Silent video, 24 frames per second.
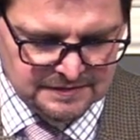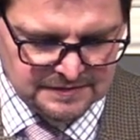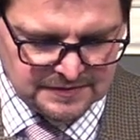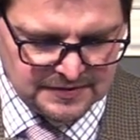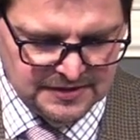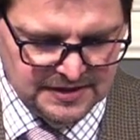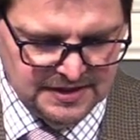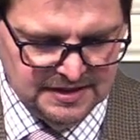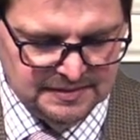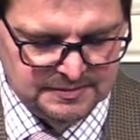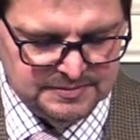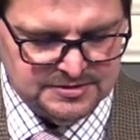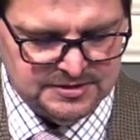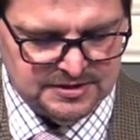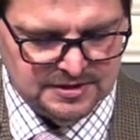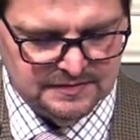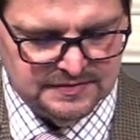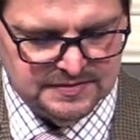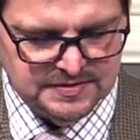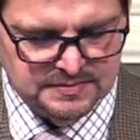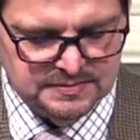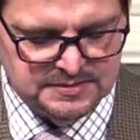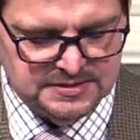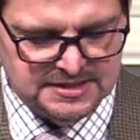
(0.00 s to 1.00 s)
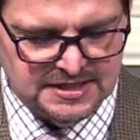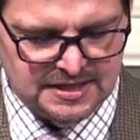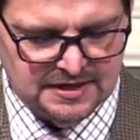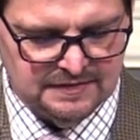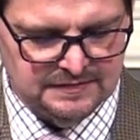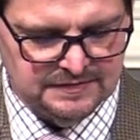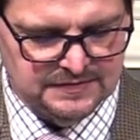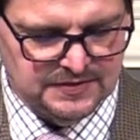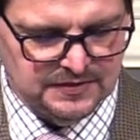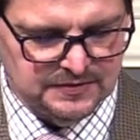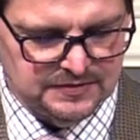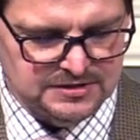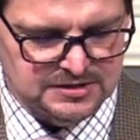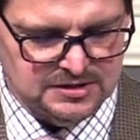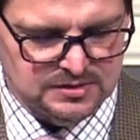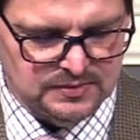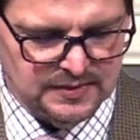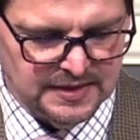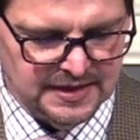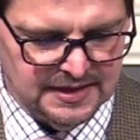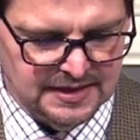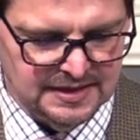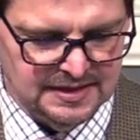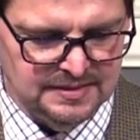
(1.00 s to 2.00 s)
For he observes himself, goes
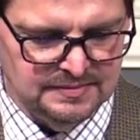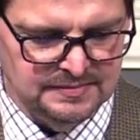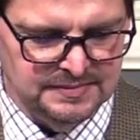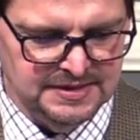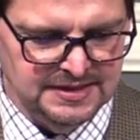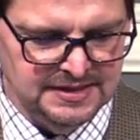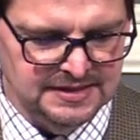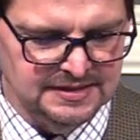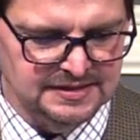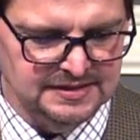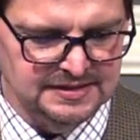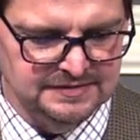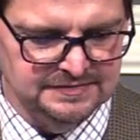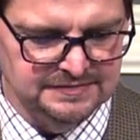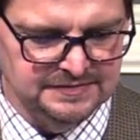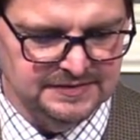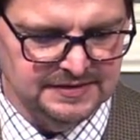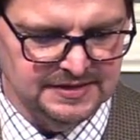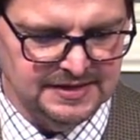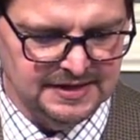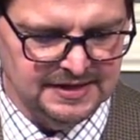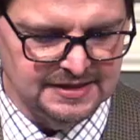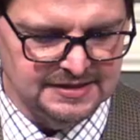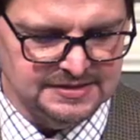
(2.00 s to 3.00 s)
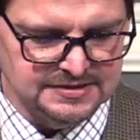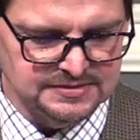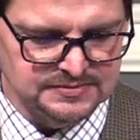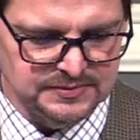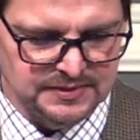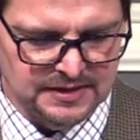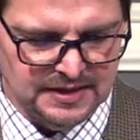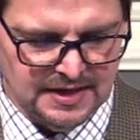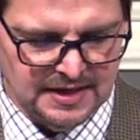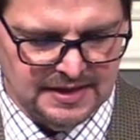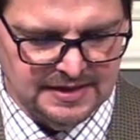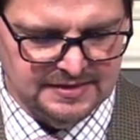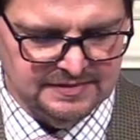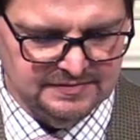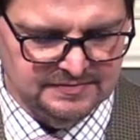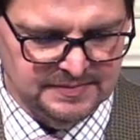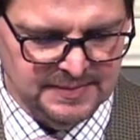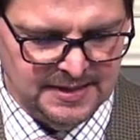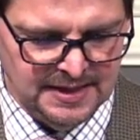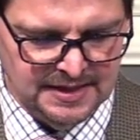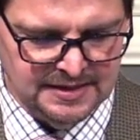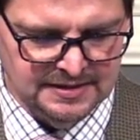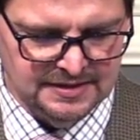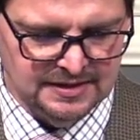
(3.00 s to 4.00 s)
away, and immediately forgets what kind of
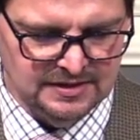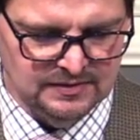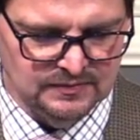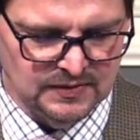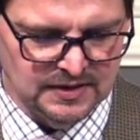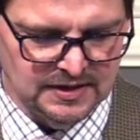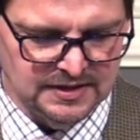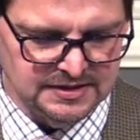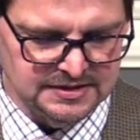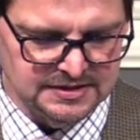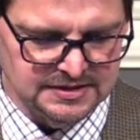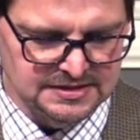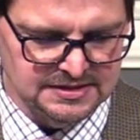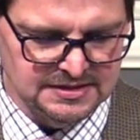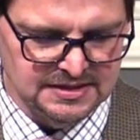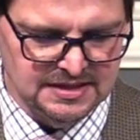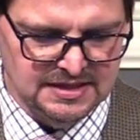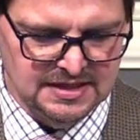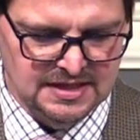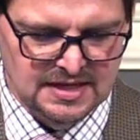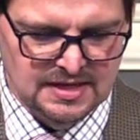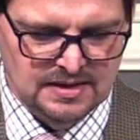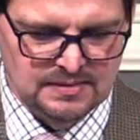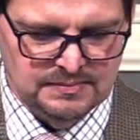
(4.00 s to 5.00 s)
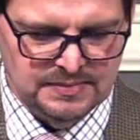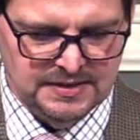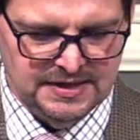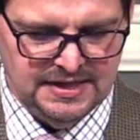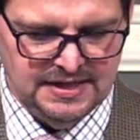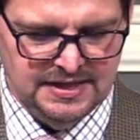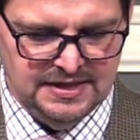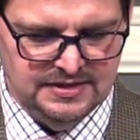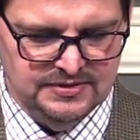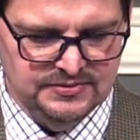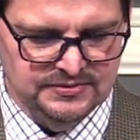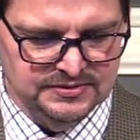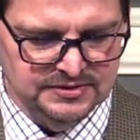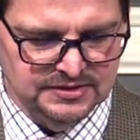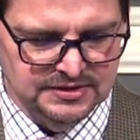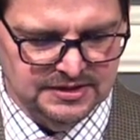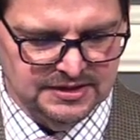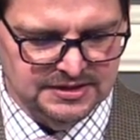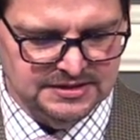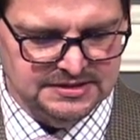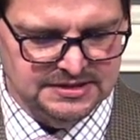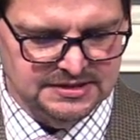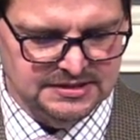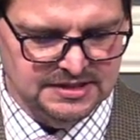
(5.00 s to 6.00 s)
man he was. But he who
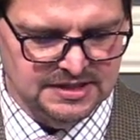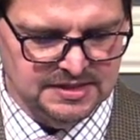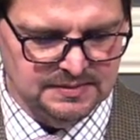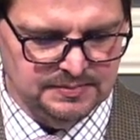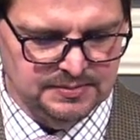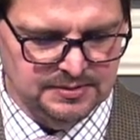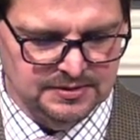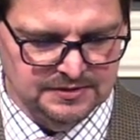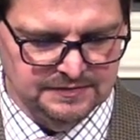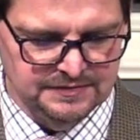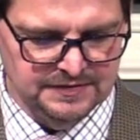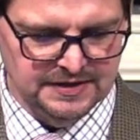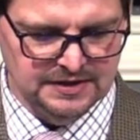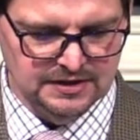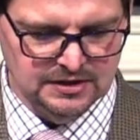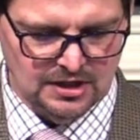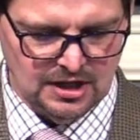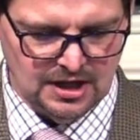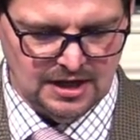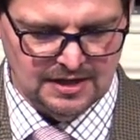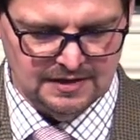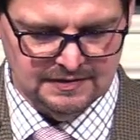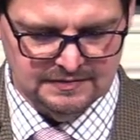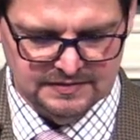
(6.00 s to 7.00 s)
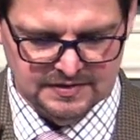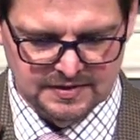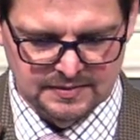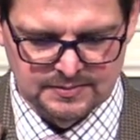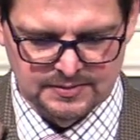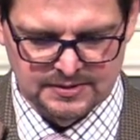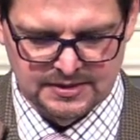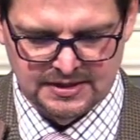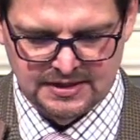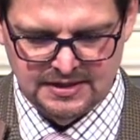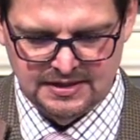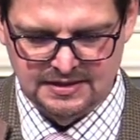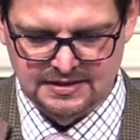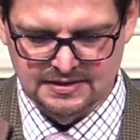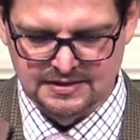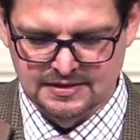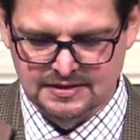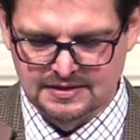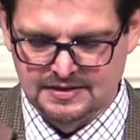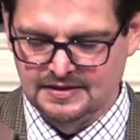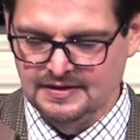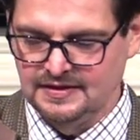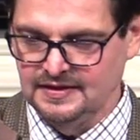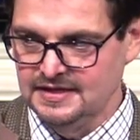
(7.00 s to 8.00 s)
looks into the perfect law of liberty,
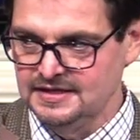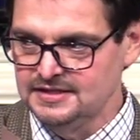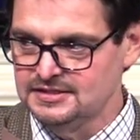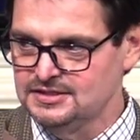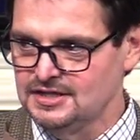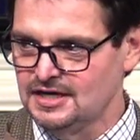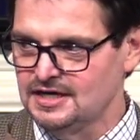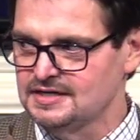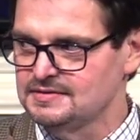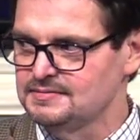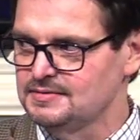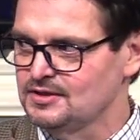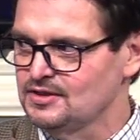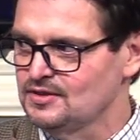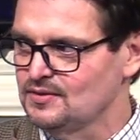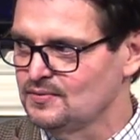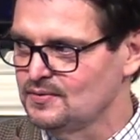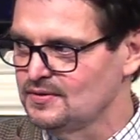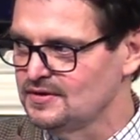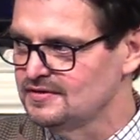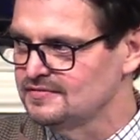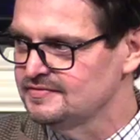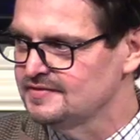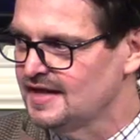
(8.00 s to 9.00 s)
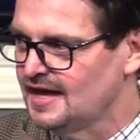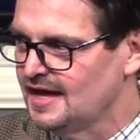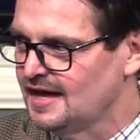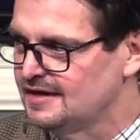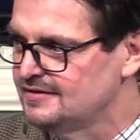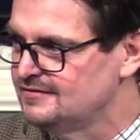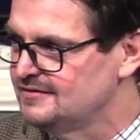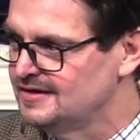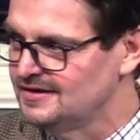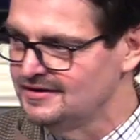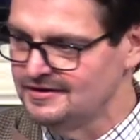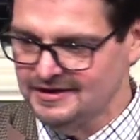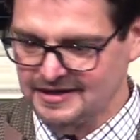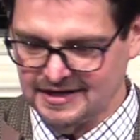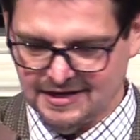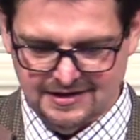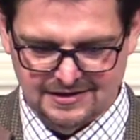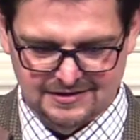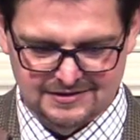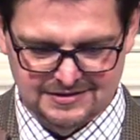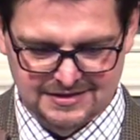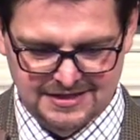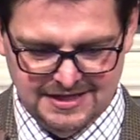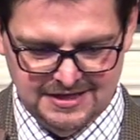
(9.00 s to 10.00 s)
he's talking about the word of God We're here
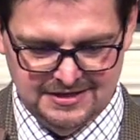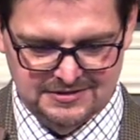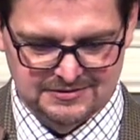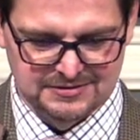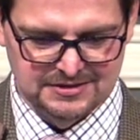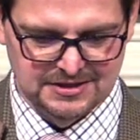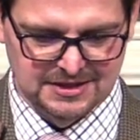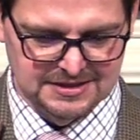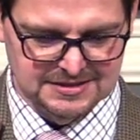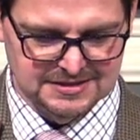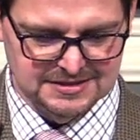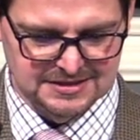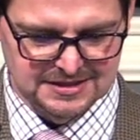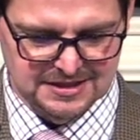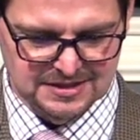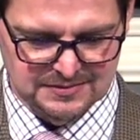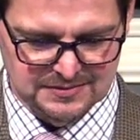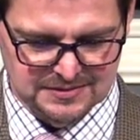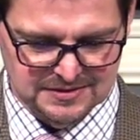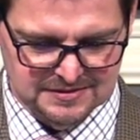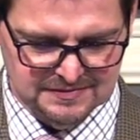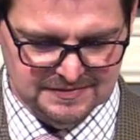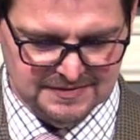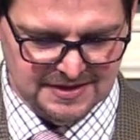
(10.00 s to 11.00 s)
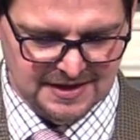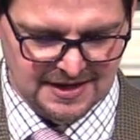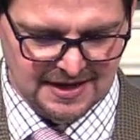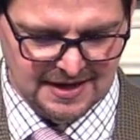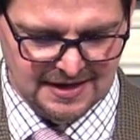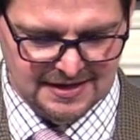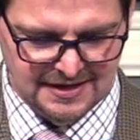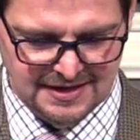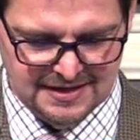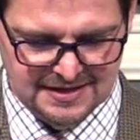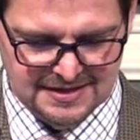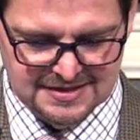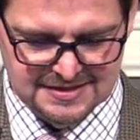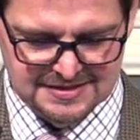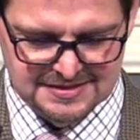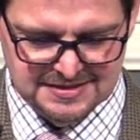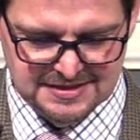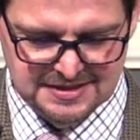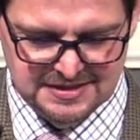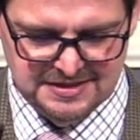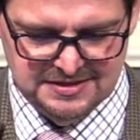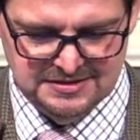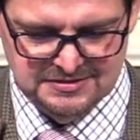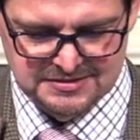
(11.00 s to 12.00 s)
now, he who looks into the word of God and
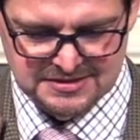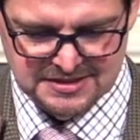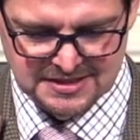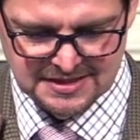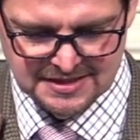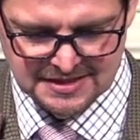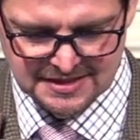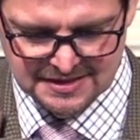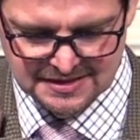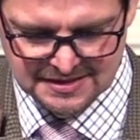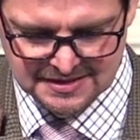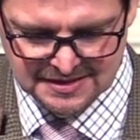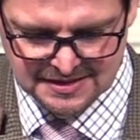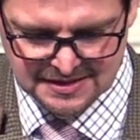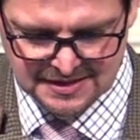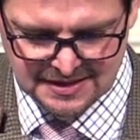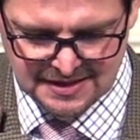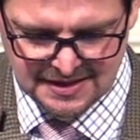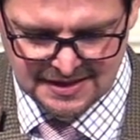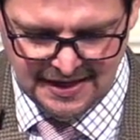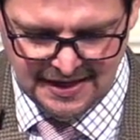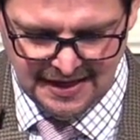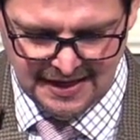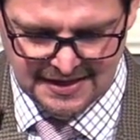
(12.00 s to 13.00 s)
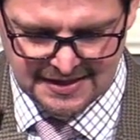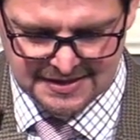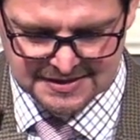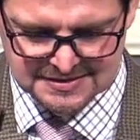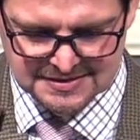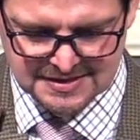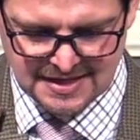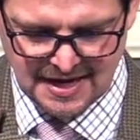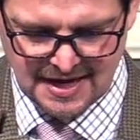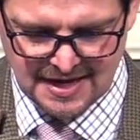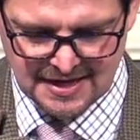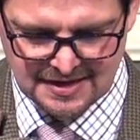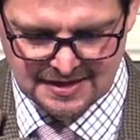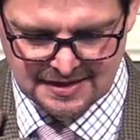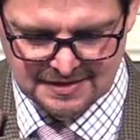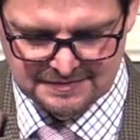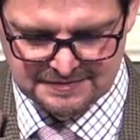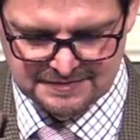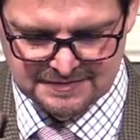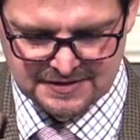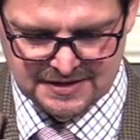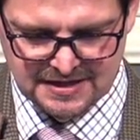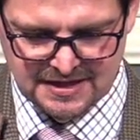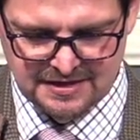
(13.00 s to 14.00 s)
continues in it, and is not
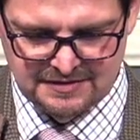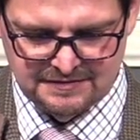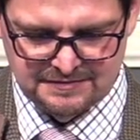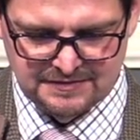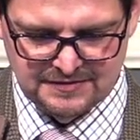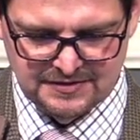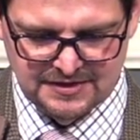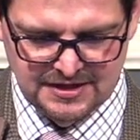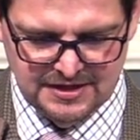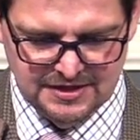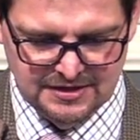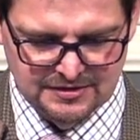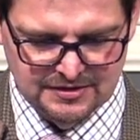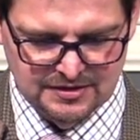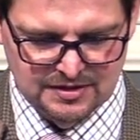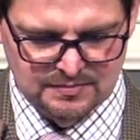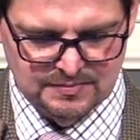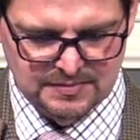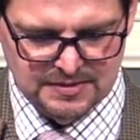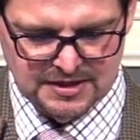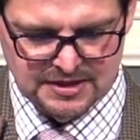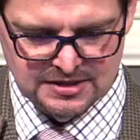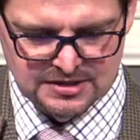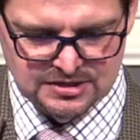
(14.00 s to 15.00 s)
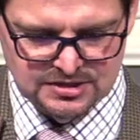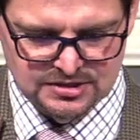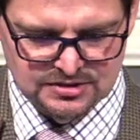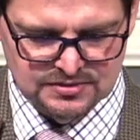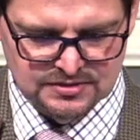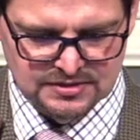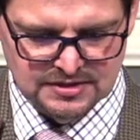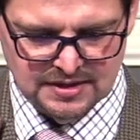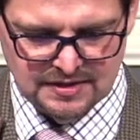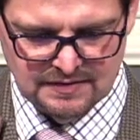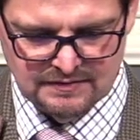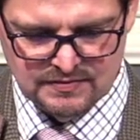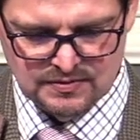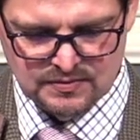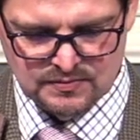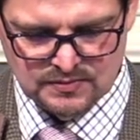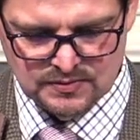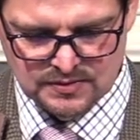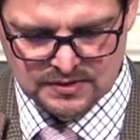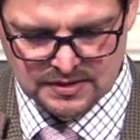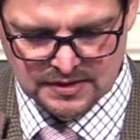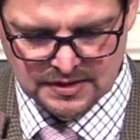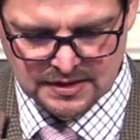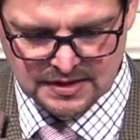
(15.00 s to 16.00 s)
a forgetful hearer, but a doer of the
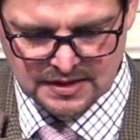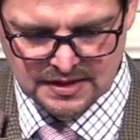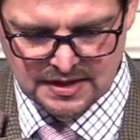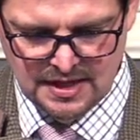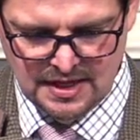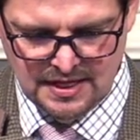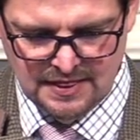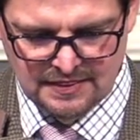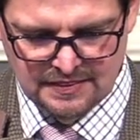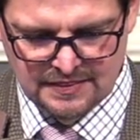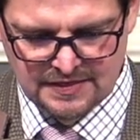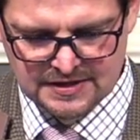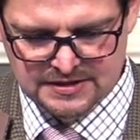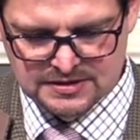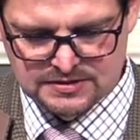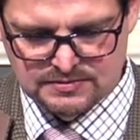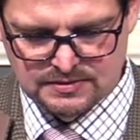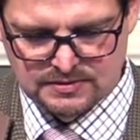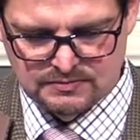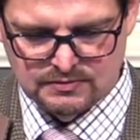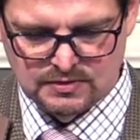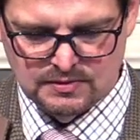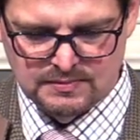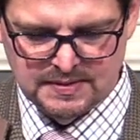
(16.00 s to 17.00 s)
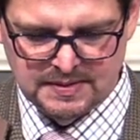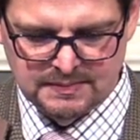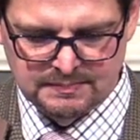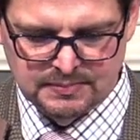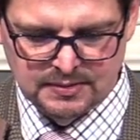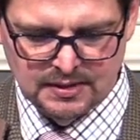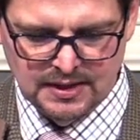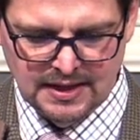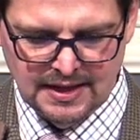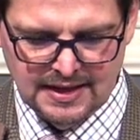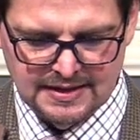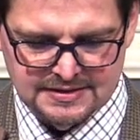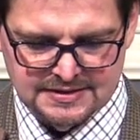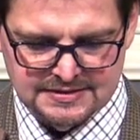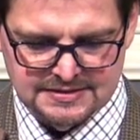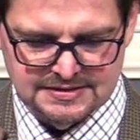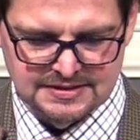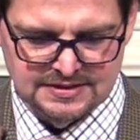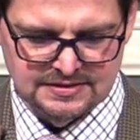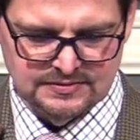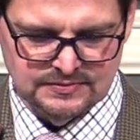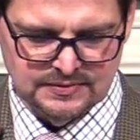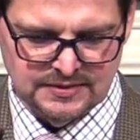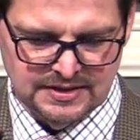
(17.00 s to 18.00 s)
work, this one will be
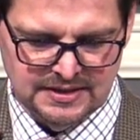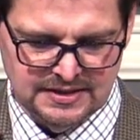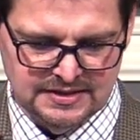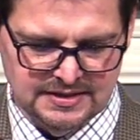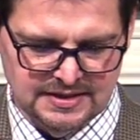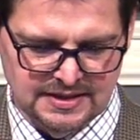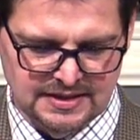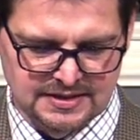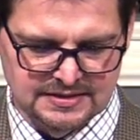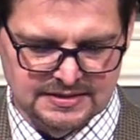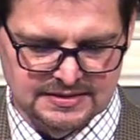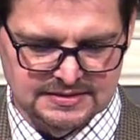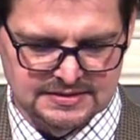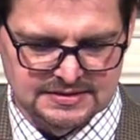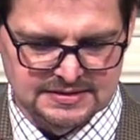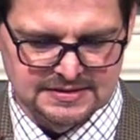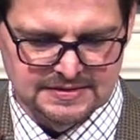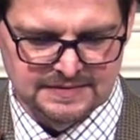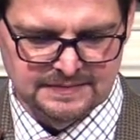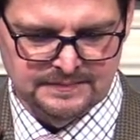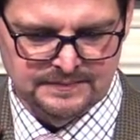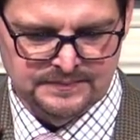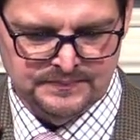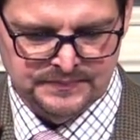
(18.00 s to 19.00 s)
blessed in what he does.